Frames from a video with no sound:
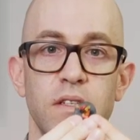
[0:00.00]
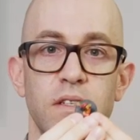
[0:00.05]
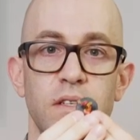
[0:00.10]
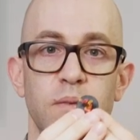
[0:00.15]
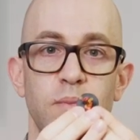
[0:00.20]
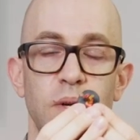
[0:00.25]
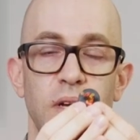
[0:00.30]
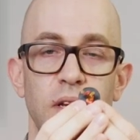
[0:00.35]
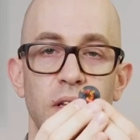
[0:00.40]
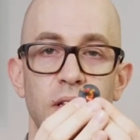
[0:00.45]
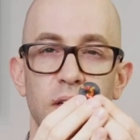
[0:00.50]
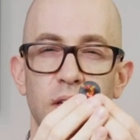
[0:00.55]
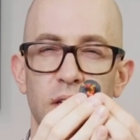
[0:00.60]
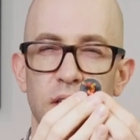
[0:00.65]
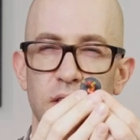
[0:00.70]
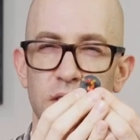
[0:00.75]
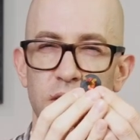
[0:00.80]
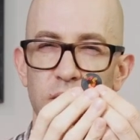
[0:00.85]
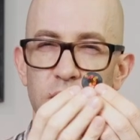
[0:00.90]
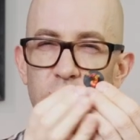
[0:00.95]
to paint
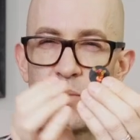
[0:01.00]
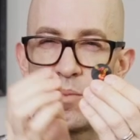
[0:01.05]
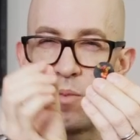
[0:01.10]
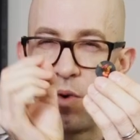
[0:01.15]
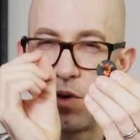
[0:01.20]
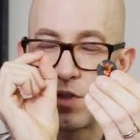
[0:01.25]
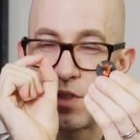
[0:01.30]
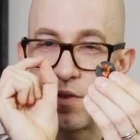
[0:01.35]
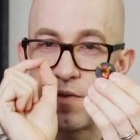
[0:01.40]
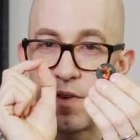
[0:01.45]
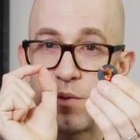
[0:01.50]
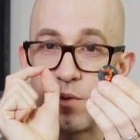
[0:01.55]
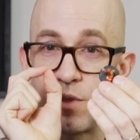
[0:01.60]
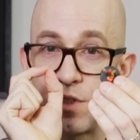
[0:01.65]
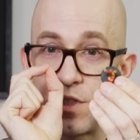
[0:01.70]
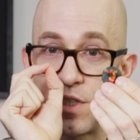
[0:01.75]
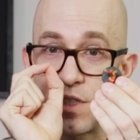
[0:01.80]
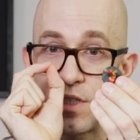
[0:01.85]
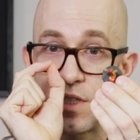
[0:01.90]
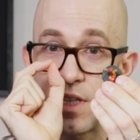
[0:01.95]
because most of it was
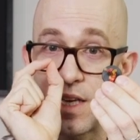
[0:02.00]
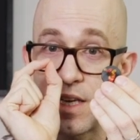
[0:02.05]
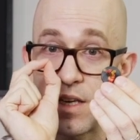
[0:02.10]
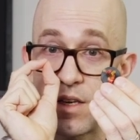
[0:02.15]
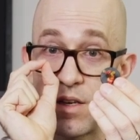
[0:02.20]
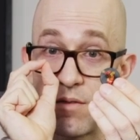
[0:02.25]
just like you